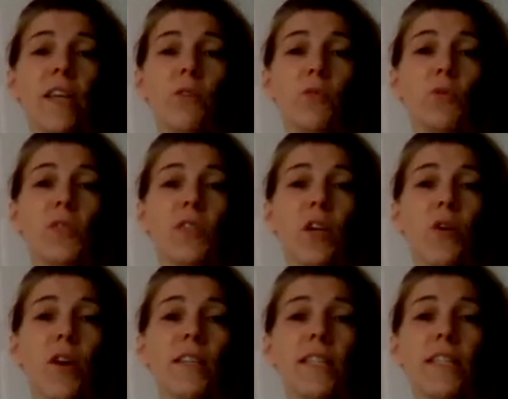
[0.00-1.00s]
and
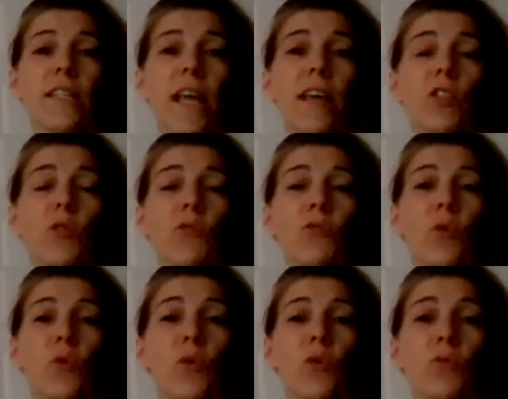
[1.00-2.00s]
also a set
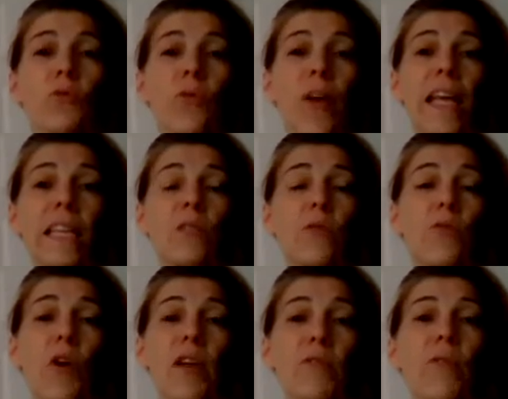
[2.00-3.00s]
for phase
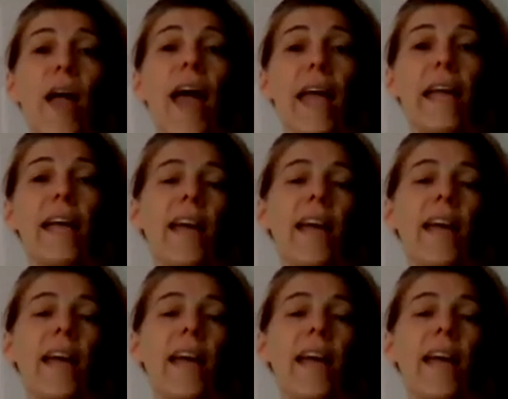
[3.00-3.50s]
5A,